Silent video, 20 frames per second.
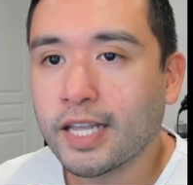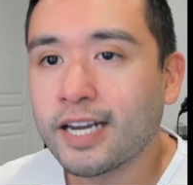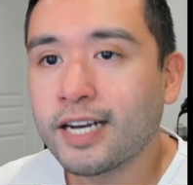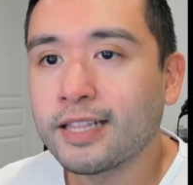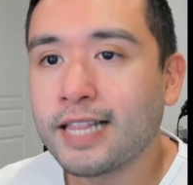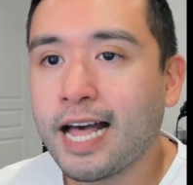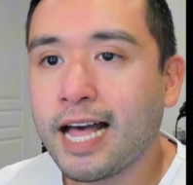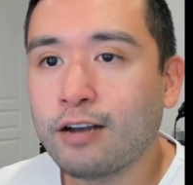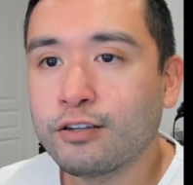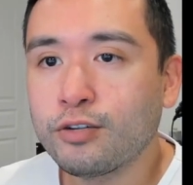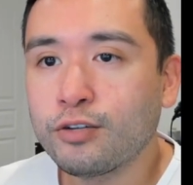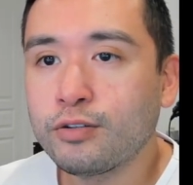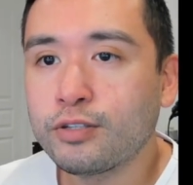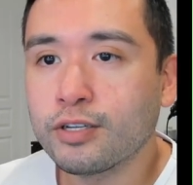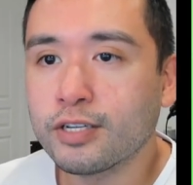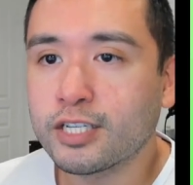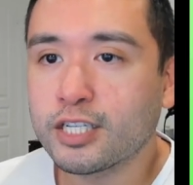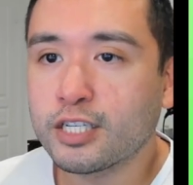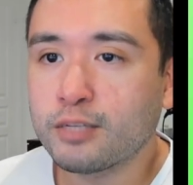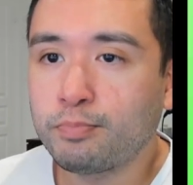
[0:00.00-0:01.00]
It allows you
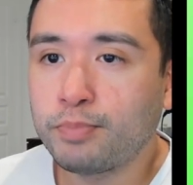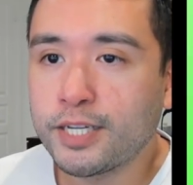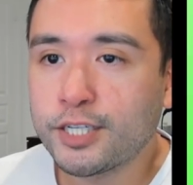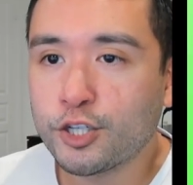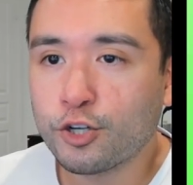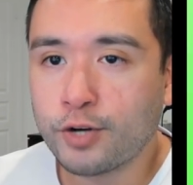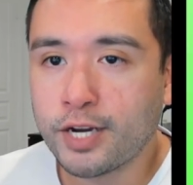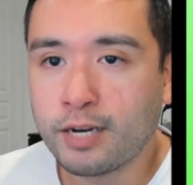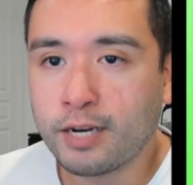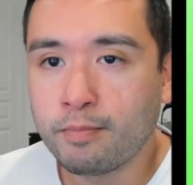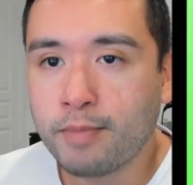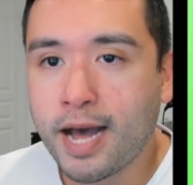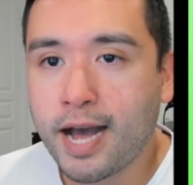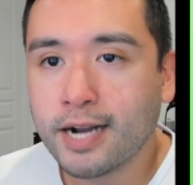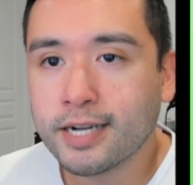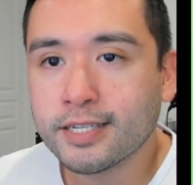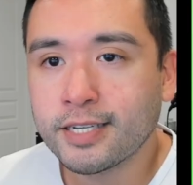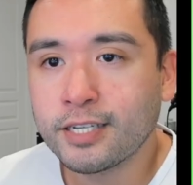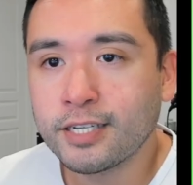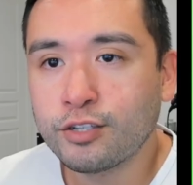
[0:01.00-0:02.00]
to split your
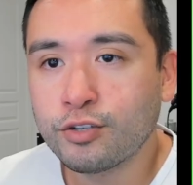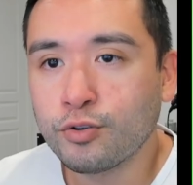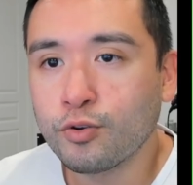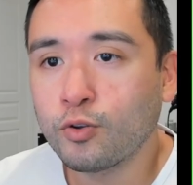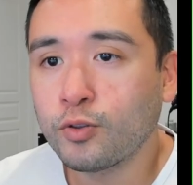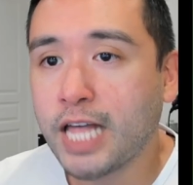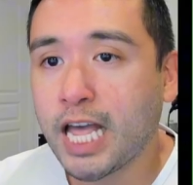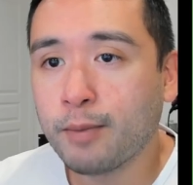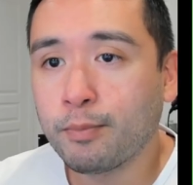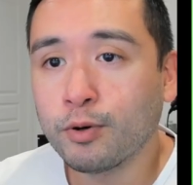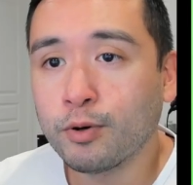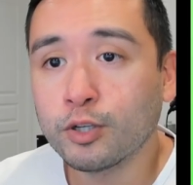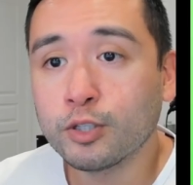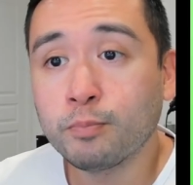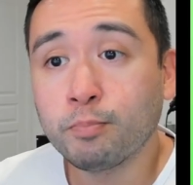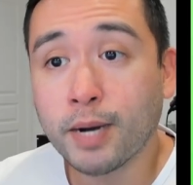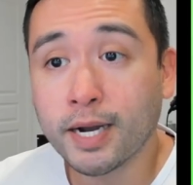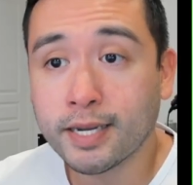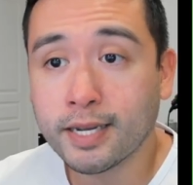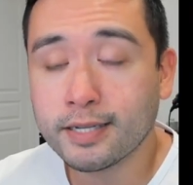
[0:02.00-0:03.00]
inbox into
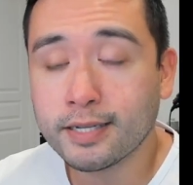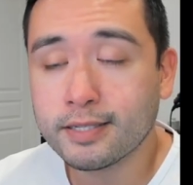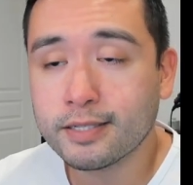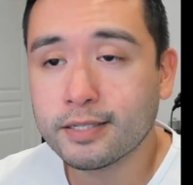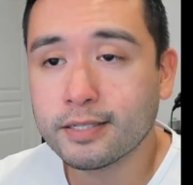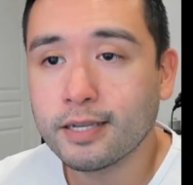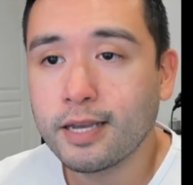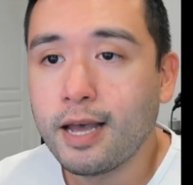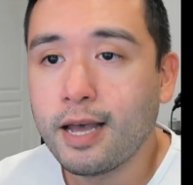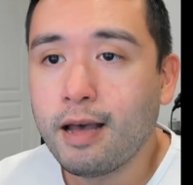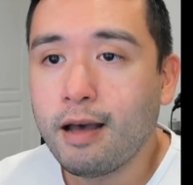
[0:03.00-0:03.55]
labeled buckets.